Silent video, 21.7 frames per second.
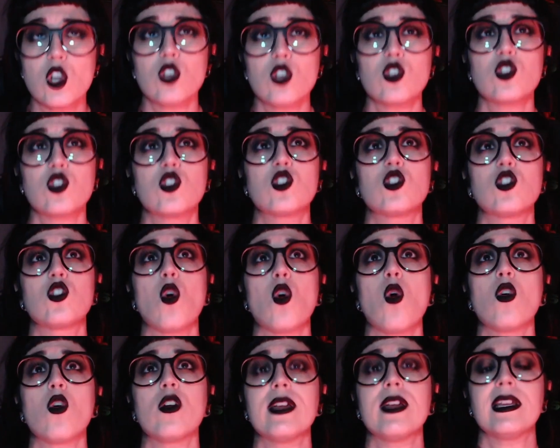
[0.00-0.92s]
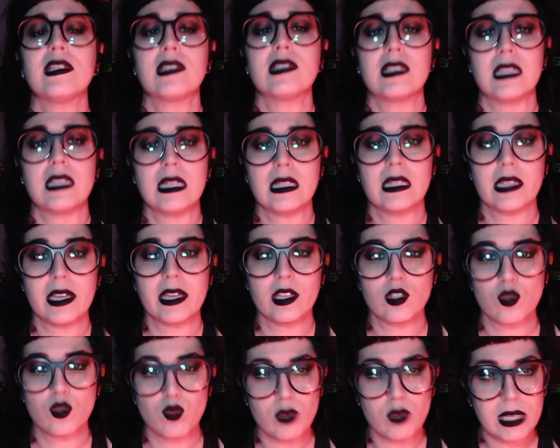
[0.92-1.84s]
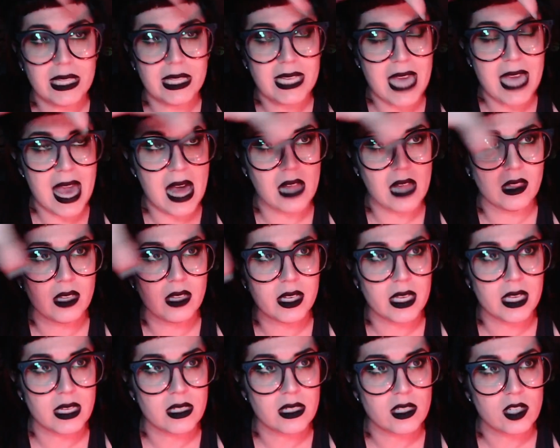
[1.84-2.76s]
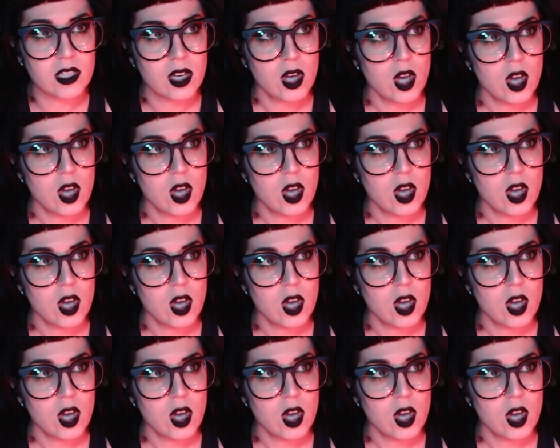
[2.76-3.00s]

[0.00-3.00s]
soaring ceilings, really elegant